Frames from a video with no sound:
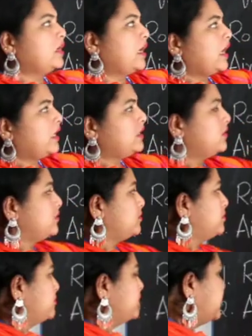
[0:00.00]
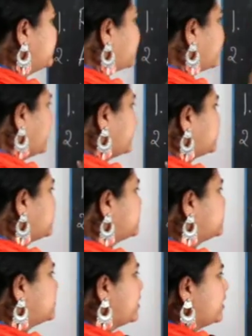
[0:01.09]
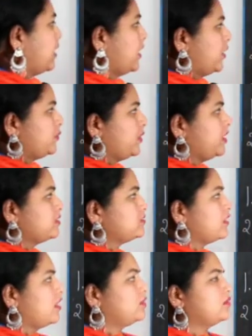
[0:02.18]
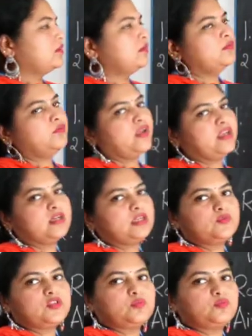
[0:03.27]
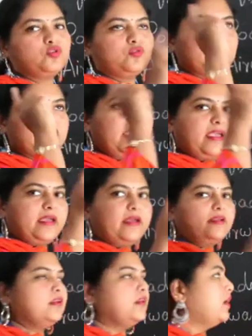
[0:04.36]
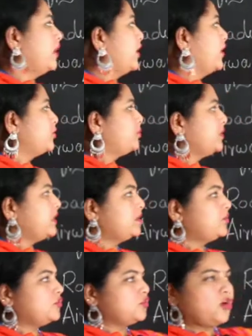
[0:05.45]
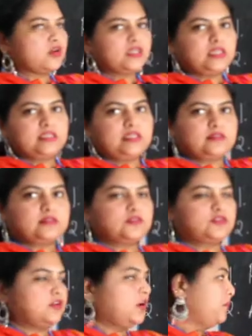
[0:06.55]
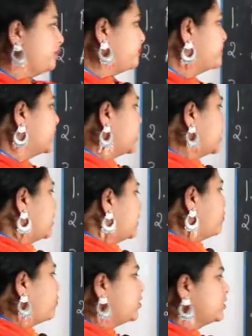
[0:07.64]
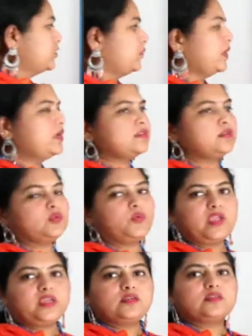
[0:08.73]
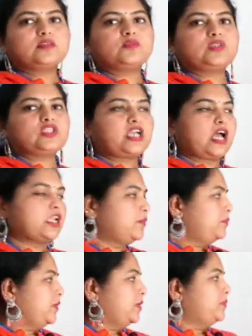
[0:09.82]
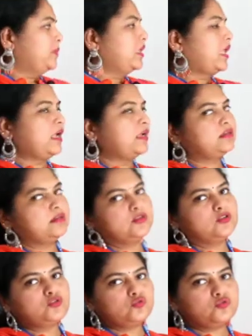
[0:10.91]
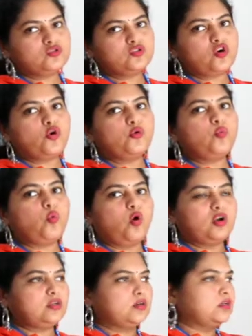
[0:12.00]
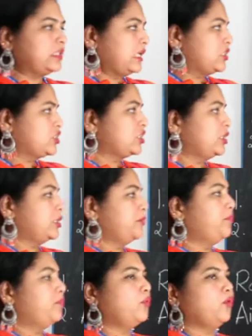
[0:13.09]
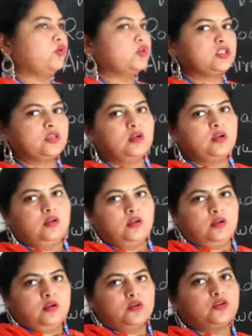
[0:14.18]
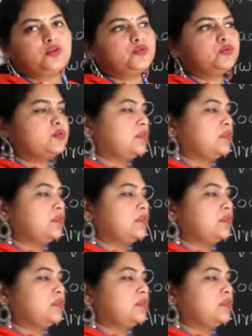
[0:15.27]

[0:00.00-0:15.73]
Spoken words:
and many other vehicles. Airways are the vehicles which move in the air, aeroplane, rocket, etc. Waterways are the vehicles which carry people and goods on water, that's ship, boat, cruise,